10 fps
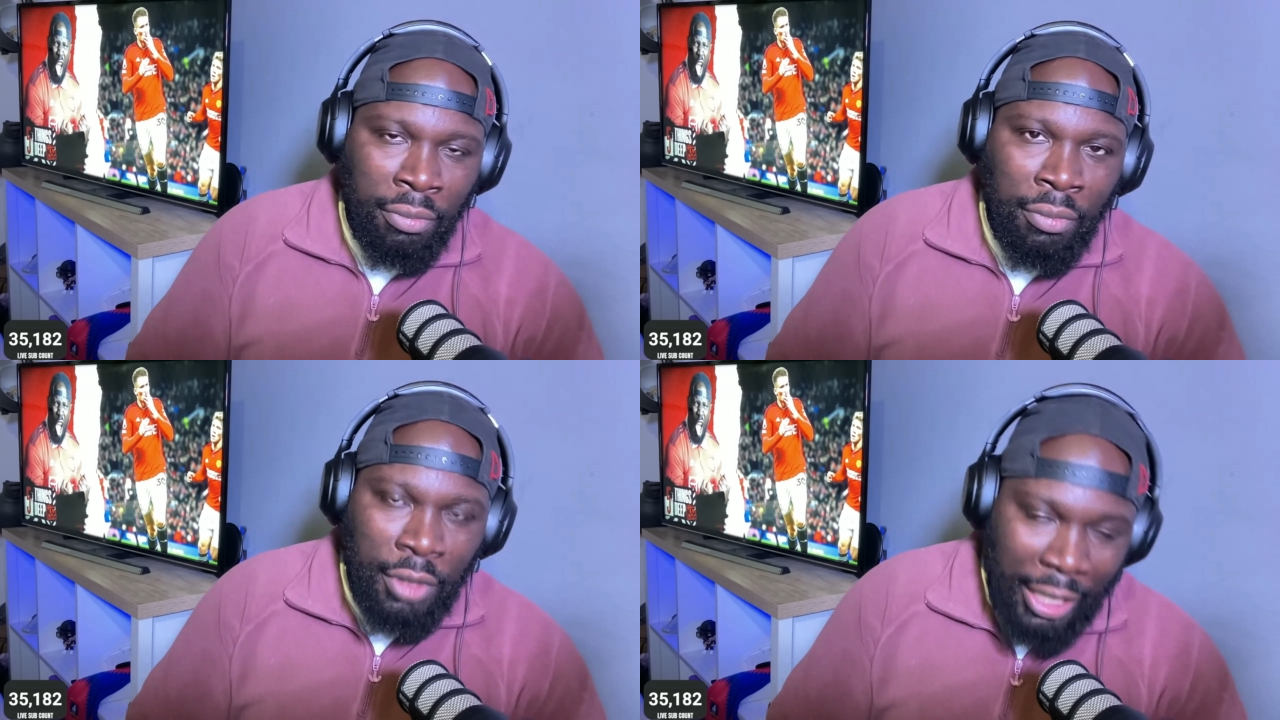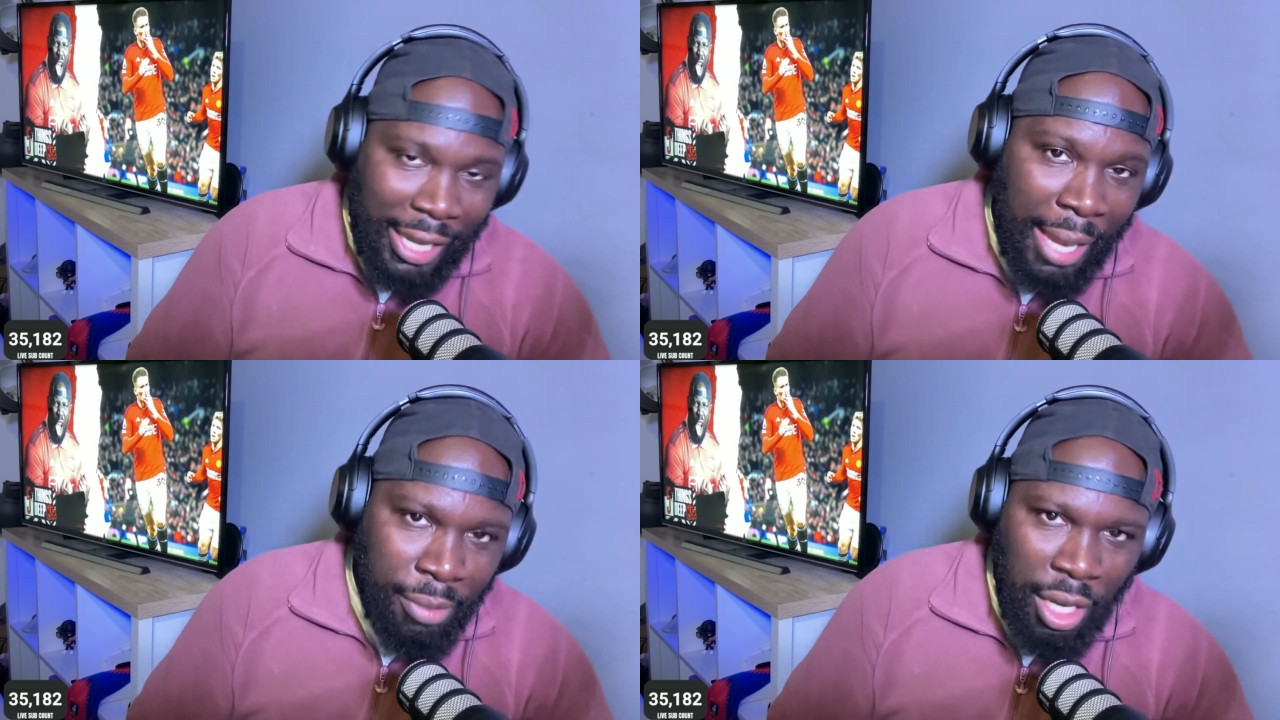The
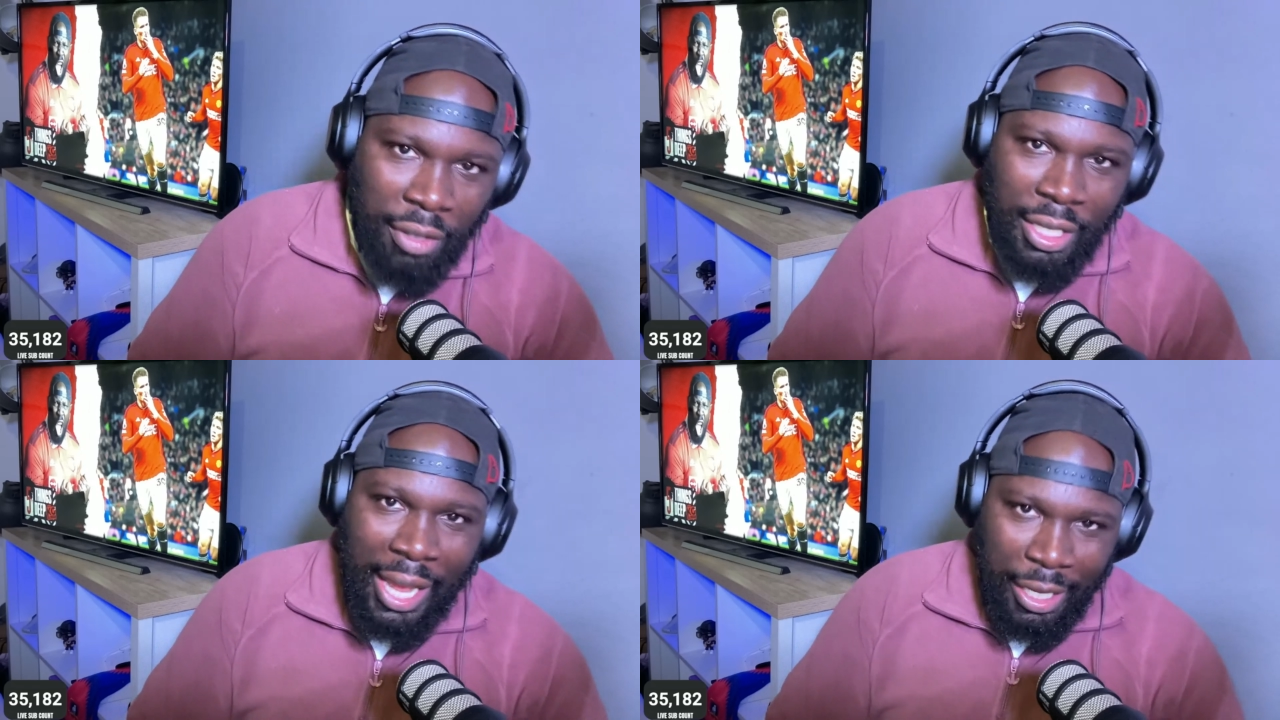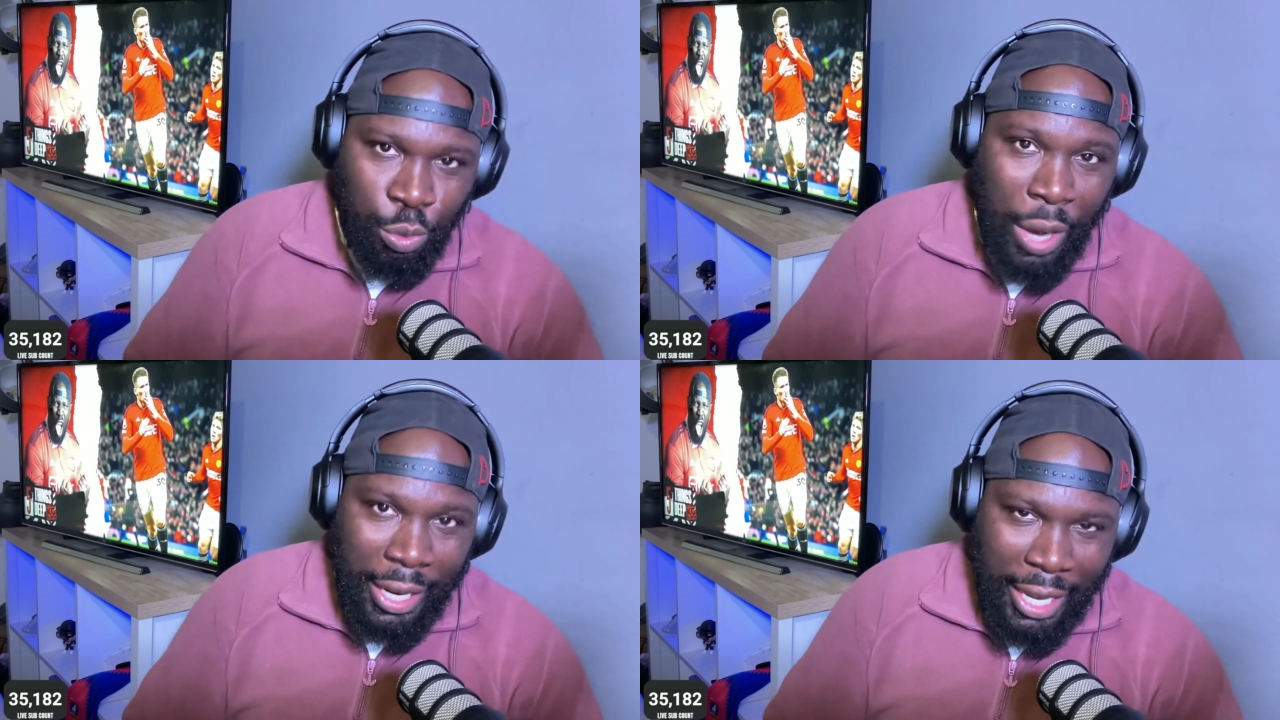games after that is
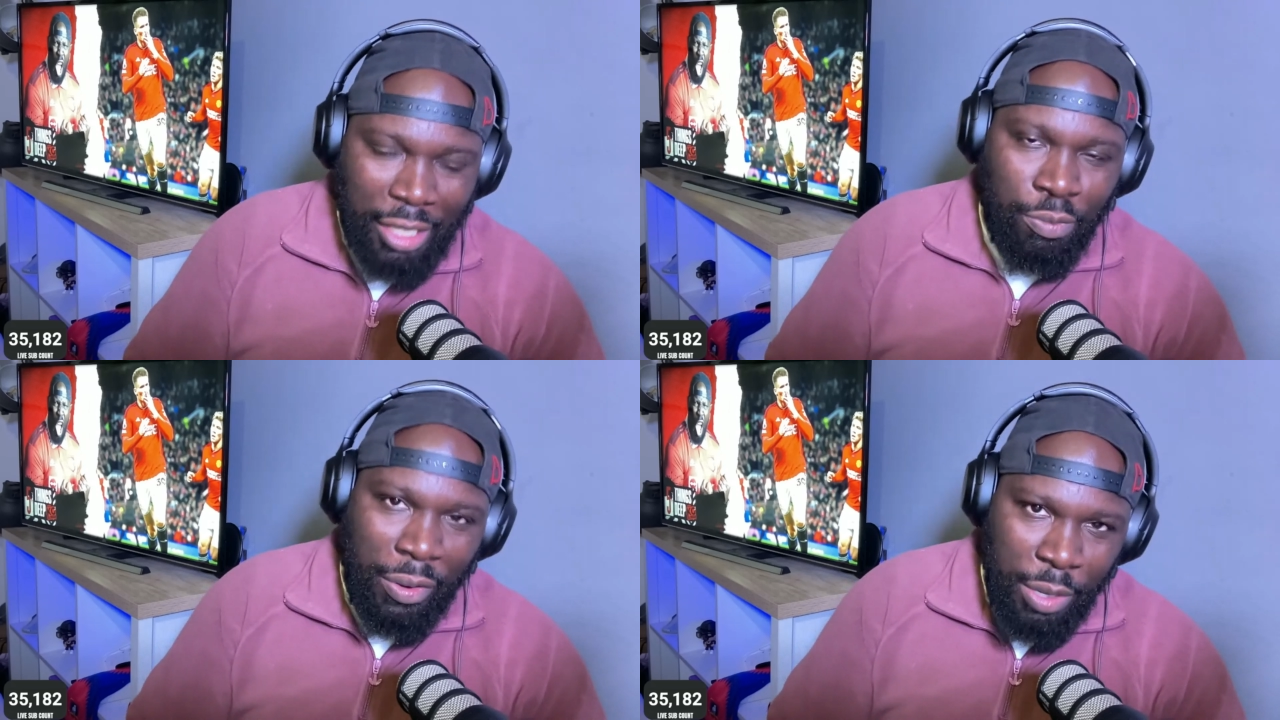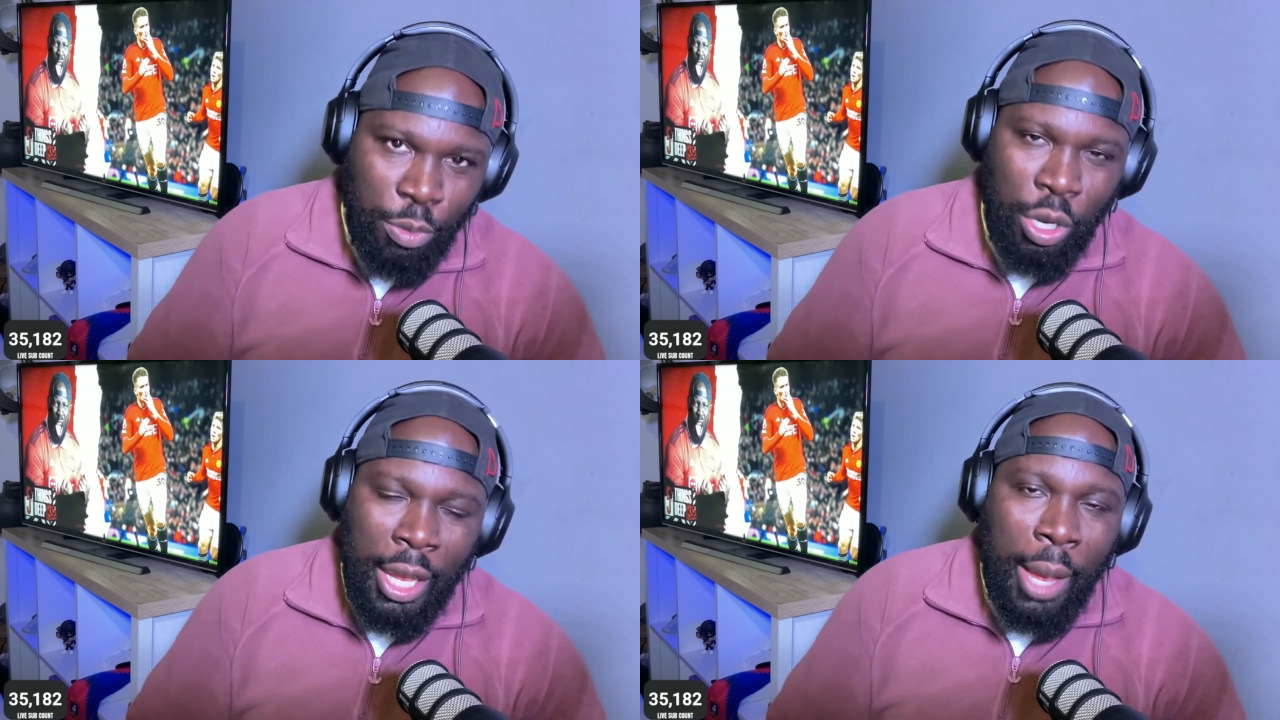where it gets very
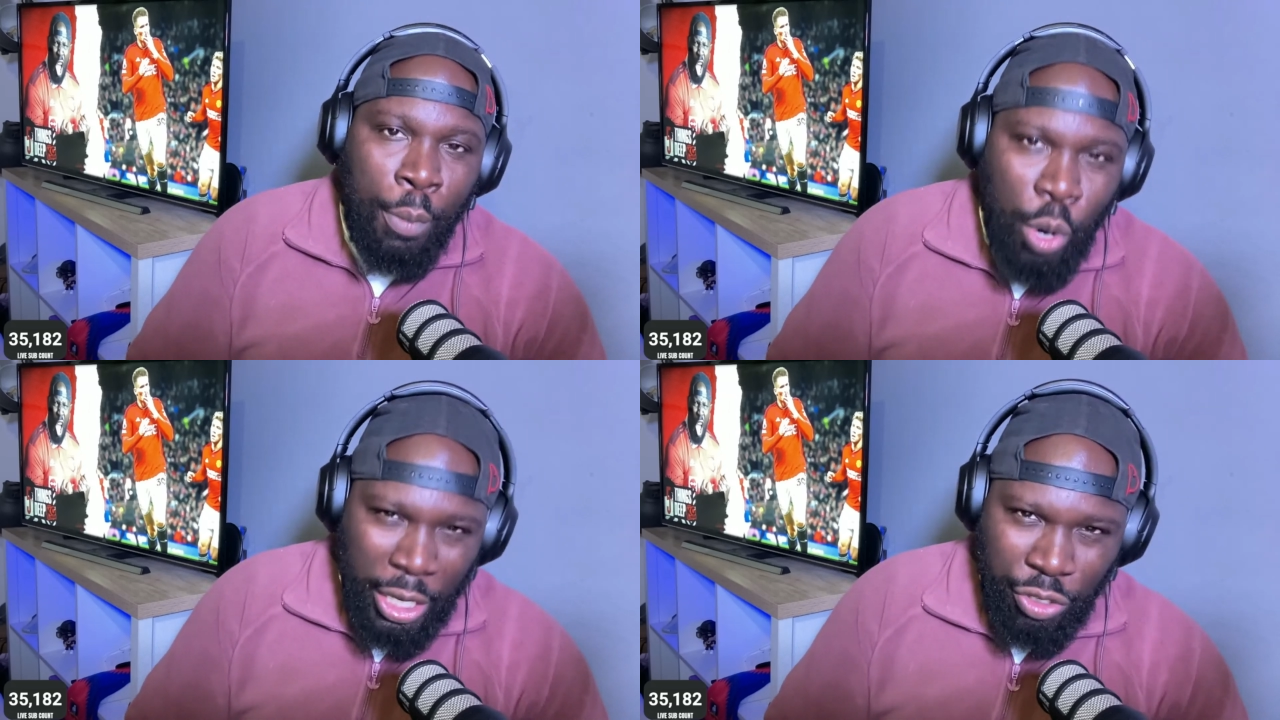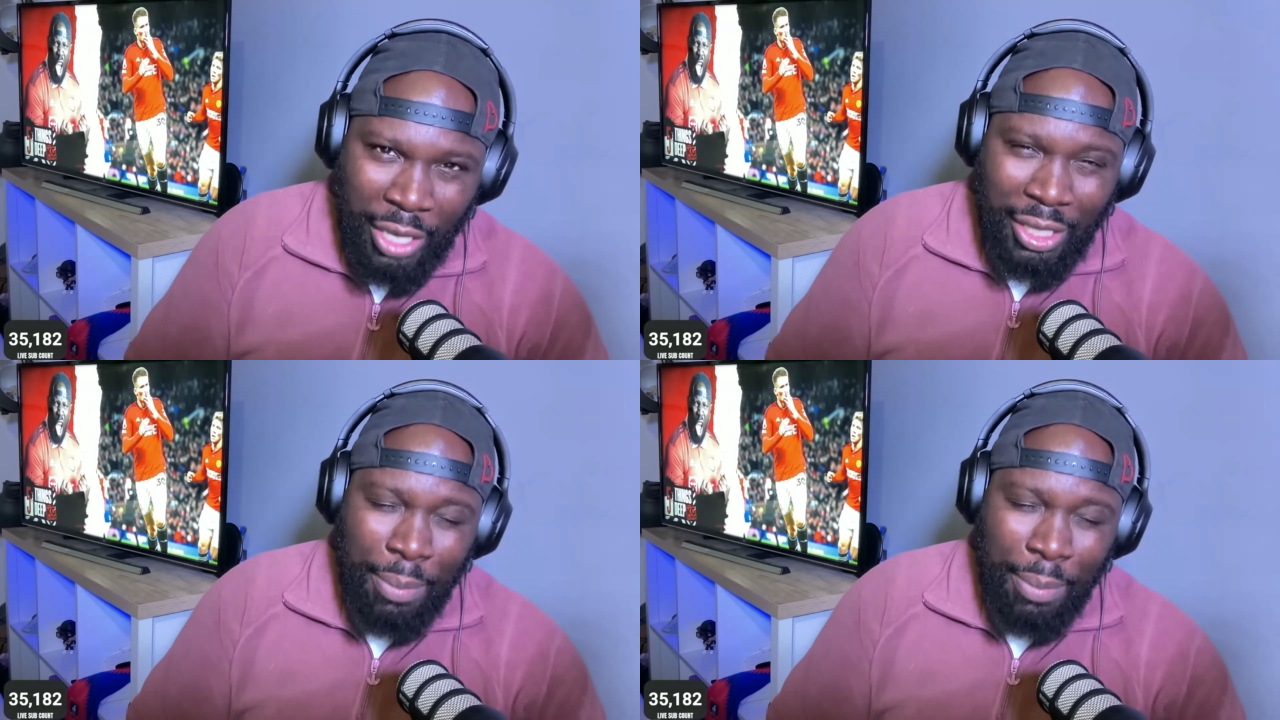more interesting.